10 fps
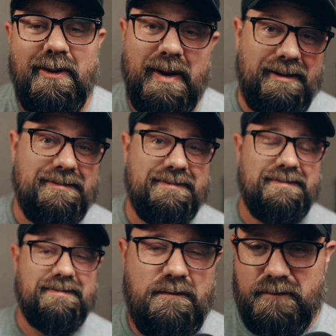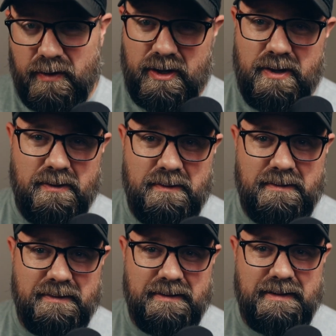Well, for you,
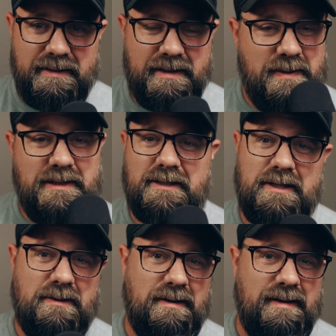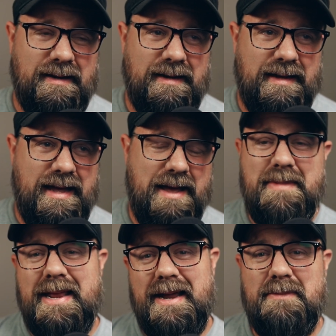the business owner, it
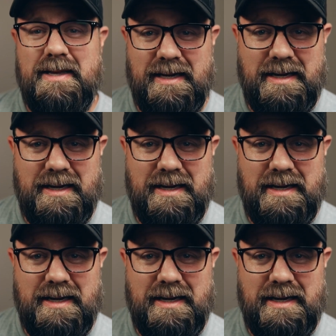may not be that